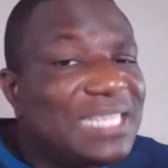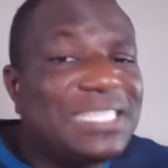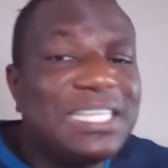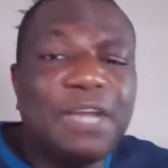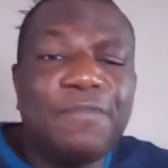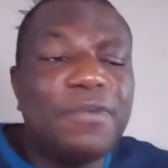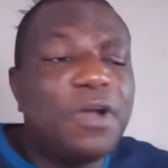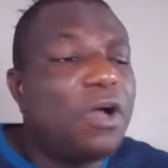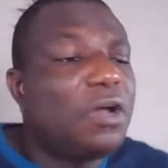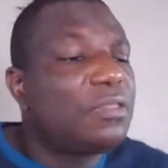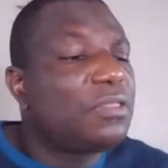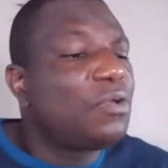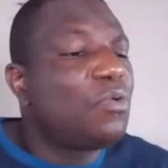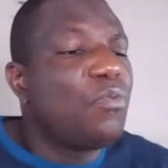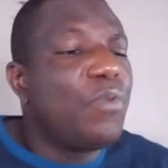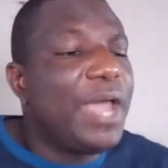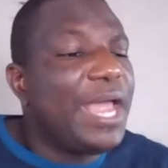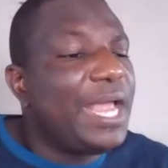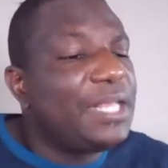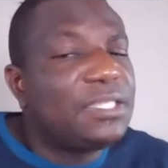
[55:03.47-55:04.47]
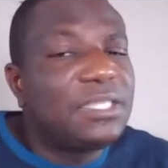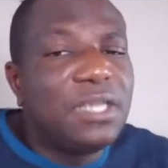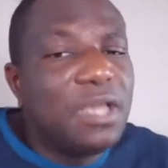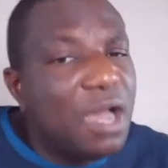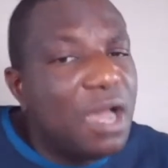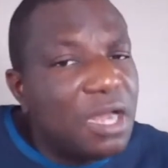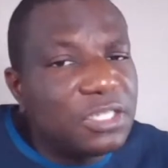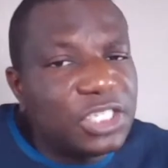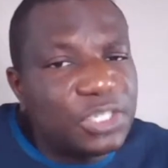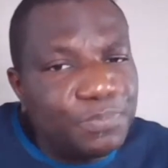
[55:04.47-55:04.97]
several other ways
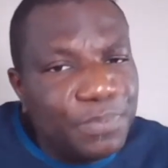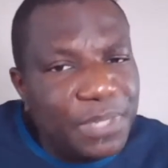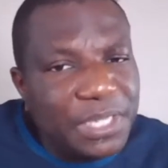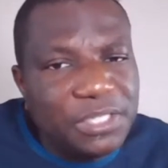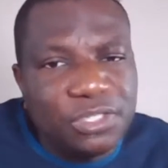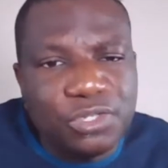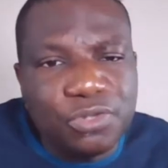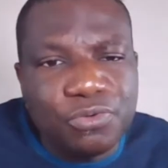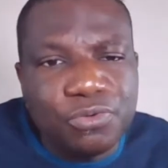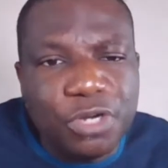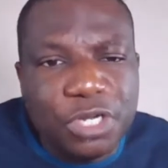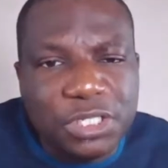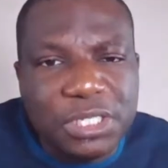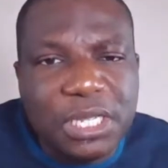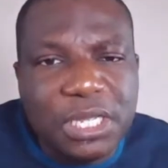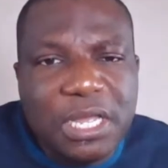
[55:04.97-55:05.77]
God speaks to us,